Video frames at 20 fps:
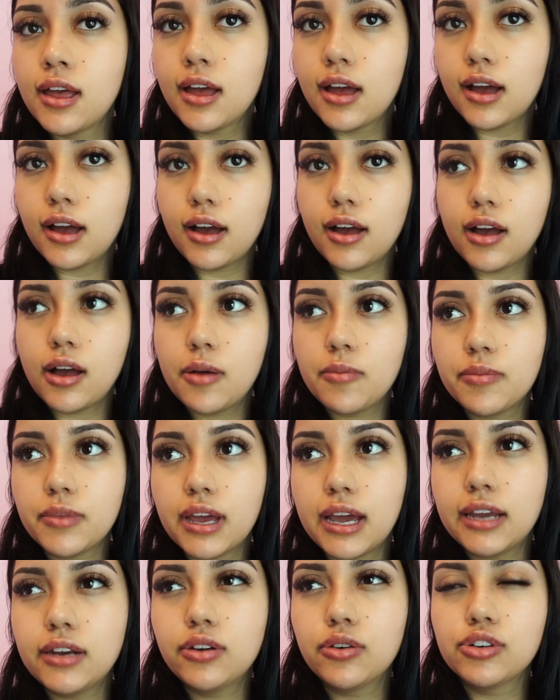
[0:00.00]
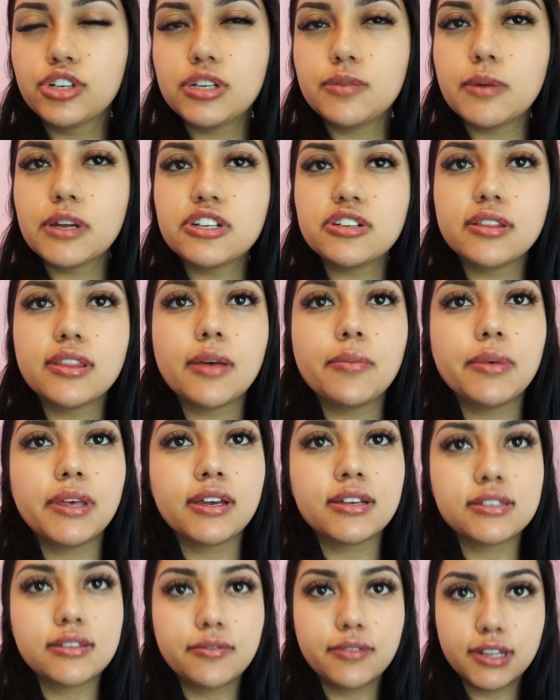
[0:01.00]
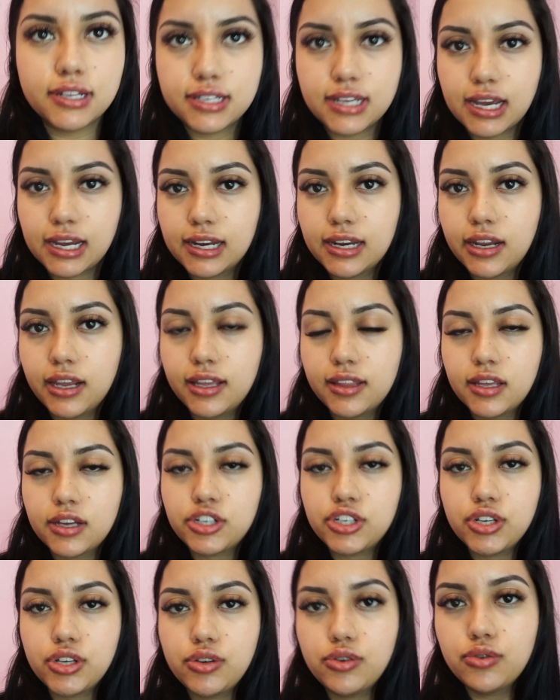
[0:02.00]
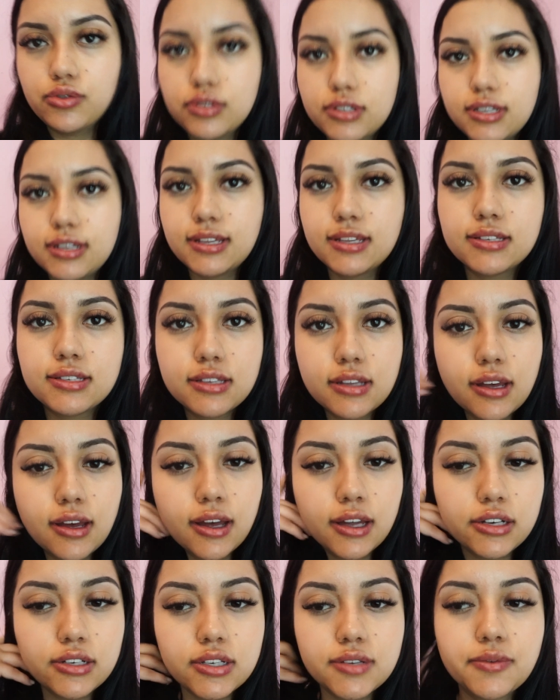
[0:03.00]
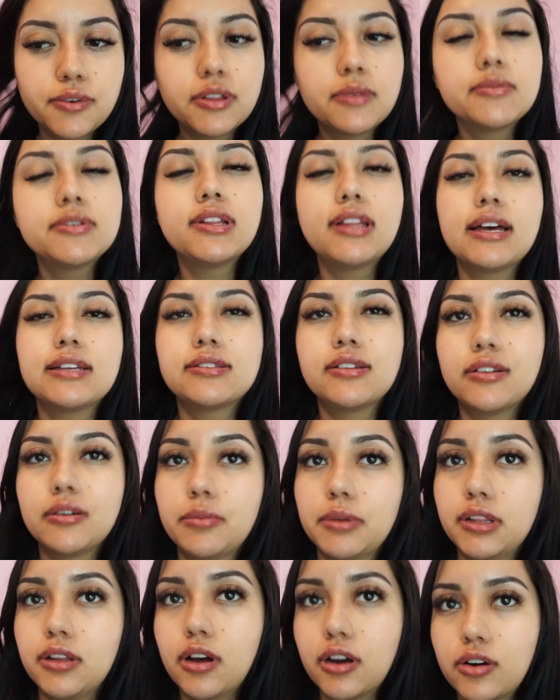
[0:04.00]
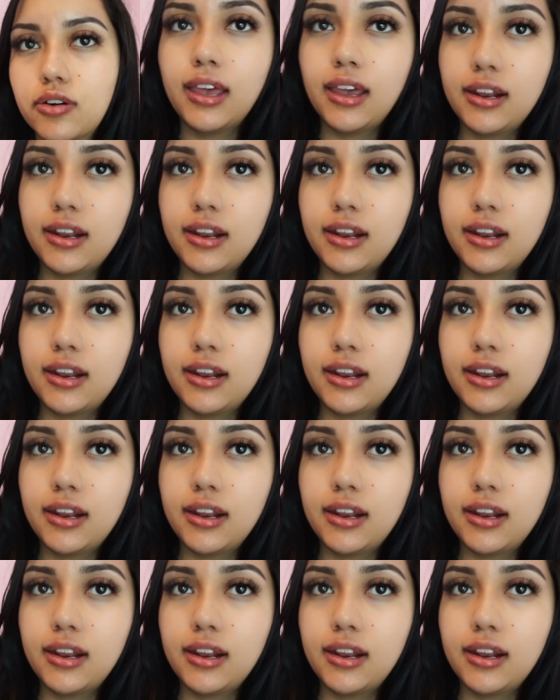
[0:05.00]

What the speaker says: I know she mentioned that because of the technique that she uses, just for them to last a little bit longer.